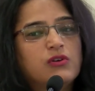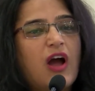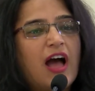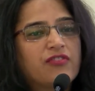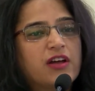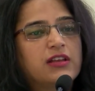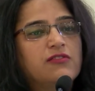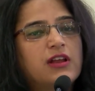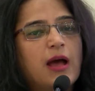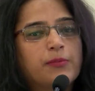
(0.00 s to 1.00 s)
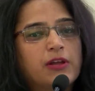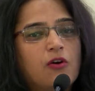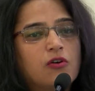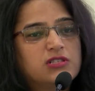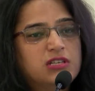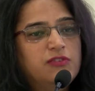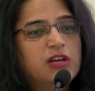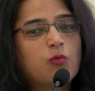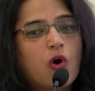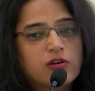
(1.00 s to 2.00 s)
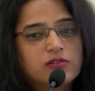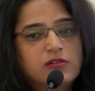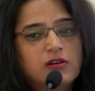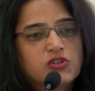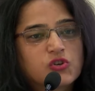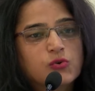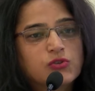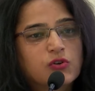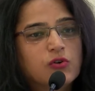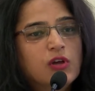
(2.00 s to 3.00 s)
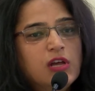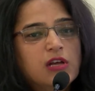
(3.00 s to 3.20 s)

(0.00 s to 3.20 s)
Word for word: you have that even happening on tv award uh, shows you know